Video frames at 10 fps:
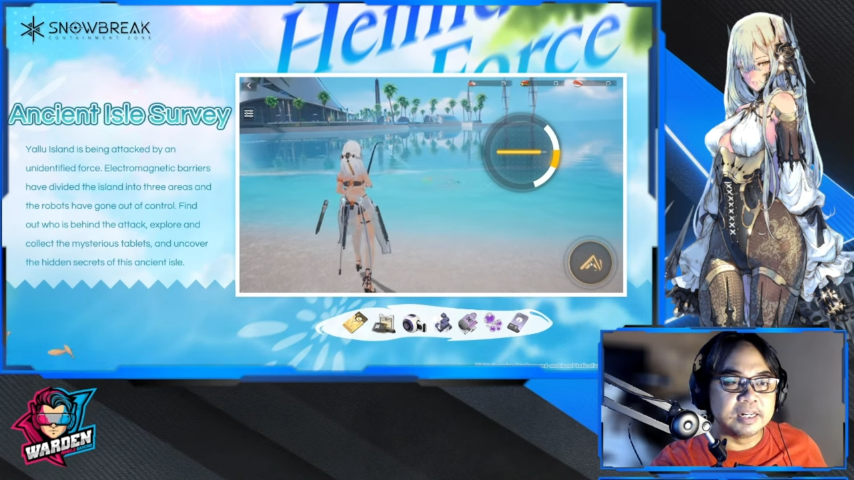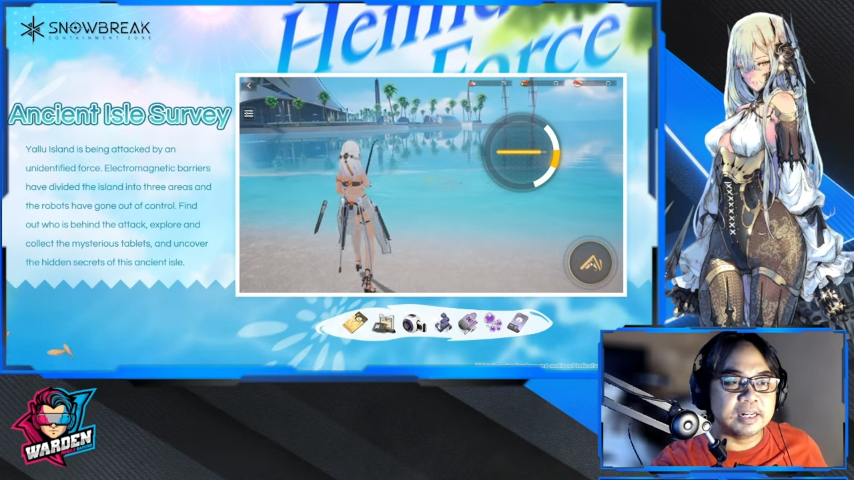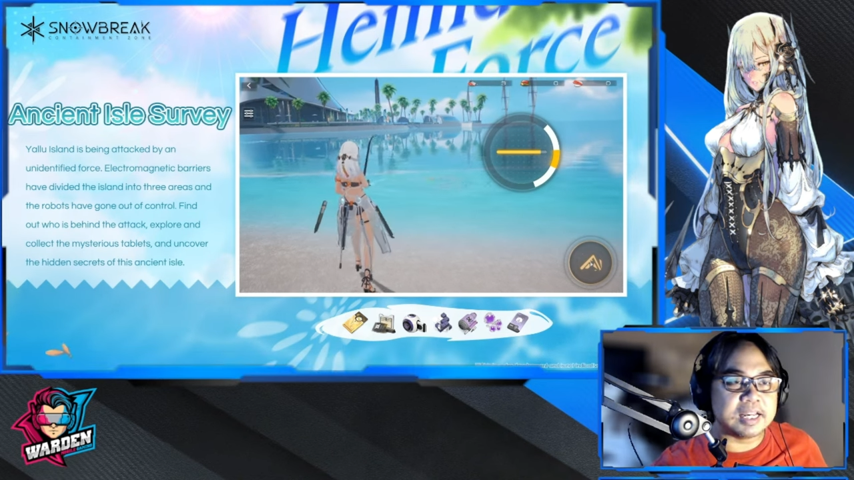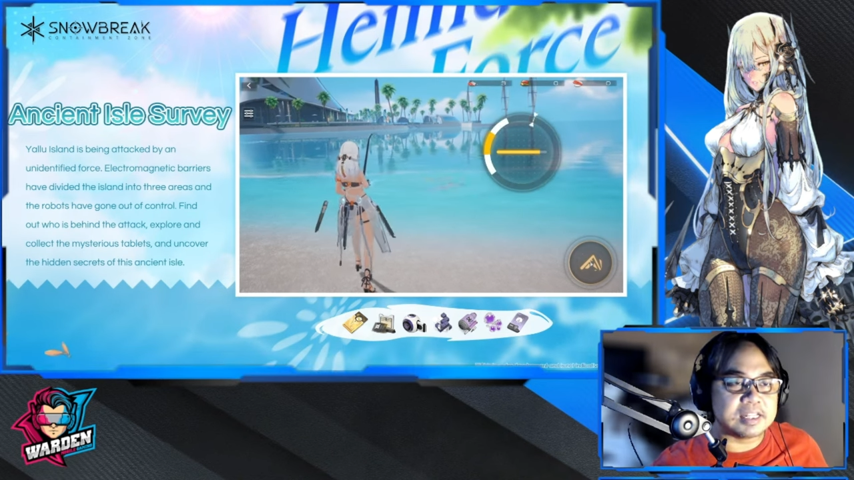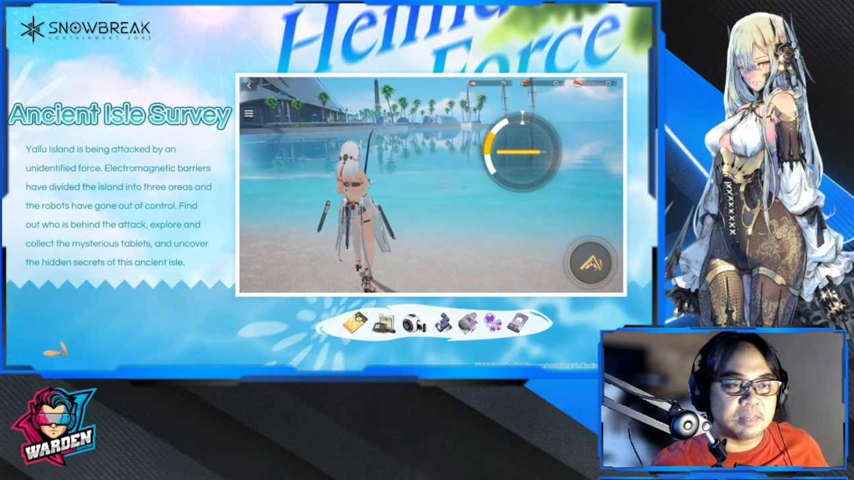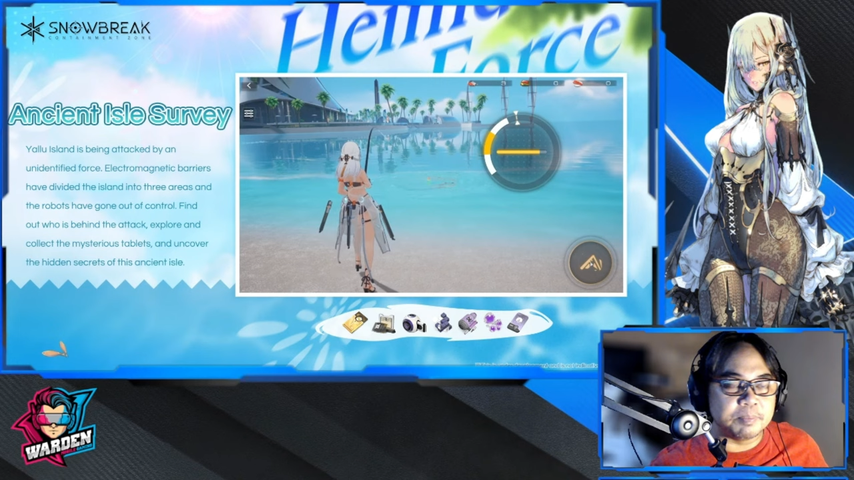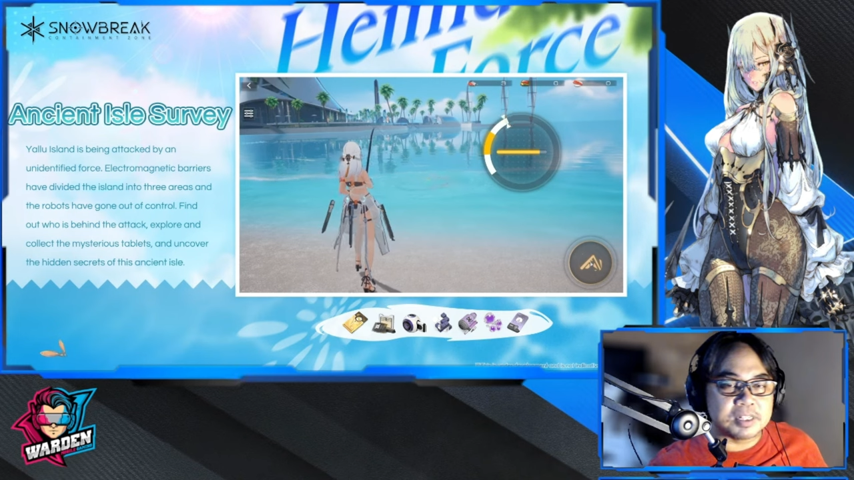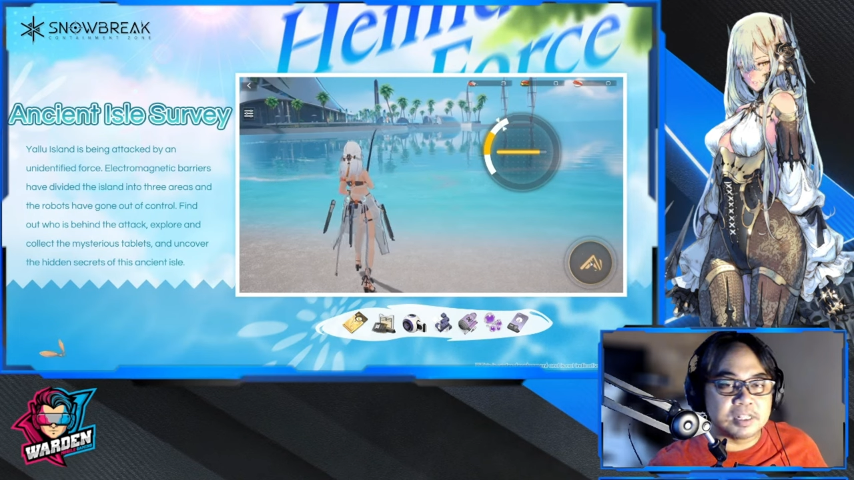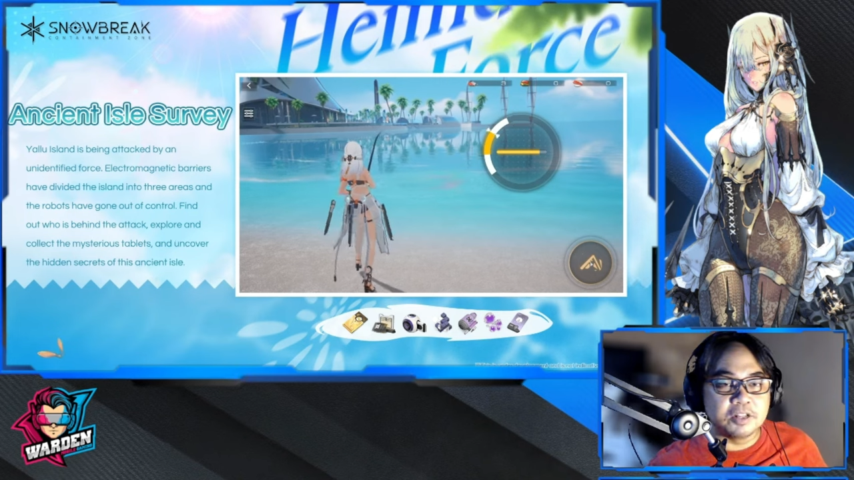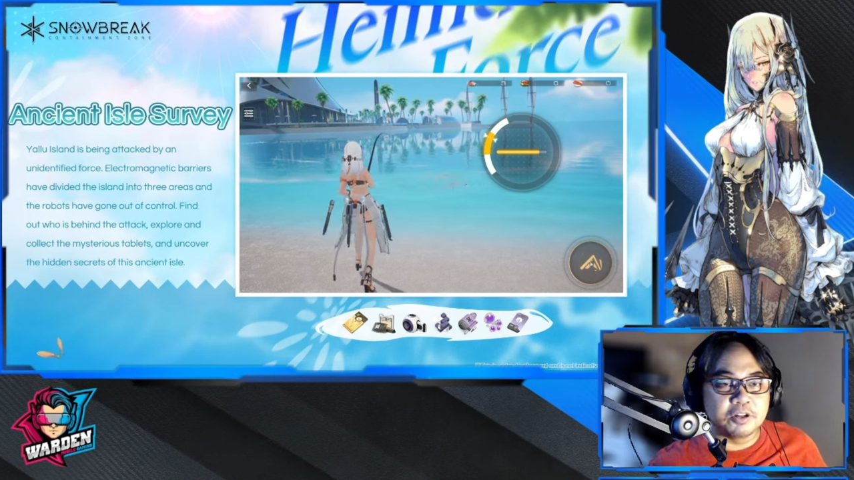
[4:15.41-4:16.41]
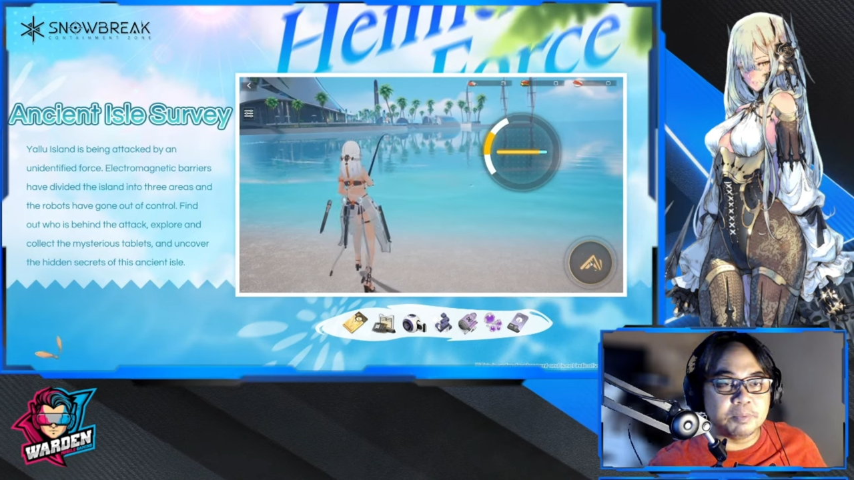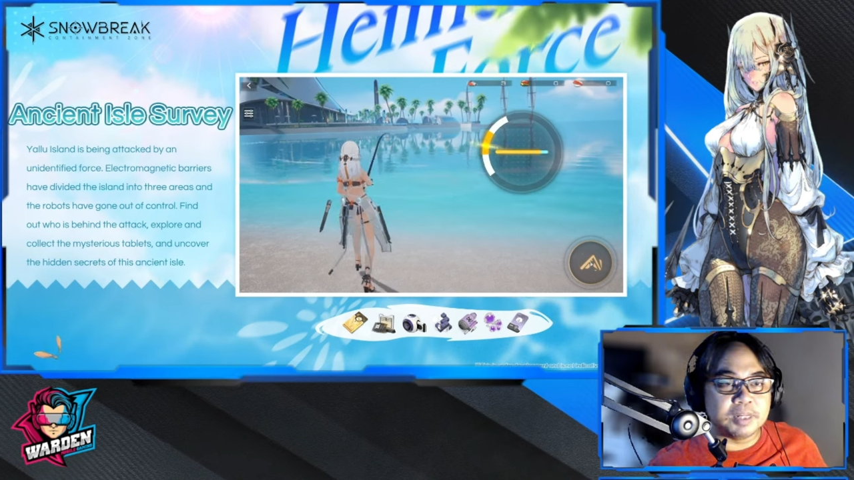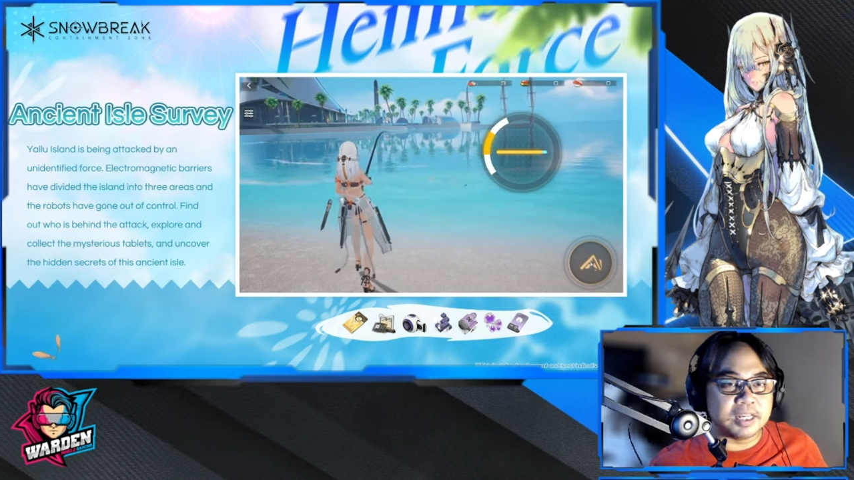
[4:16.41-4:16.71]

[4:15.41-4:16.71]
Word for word: Next up is another mini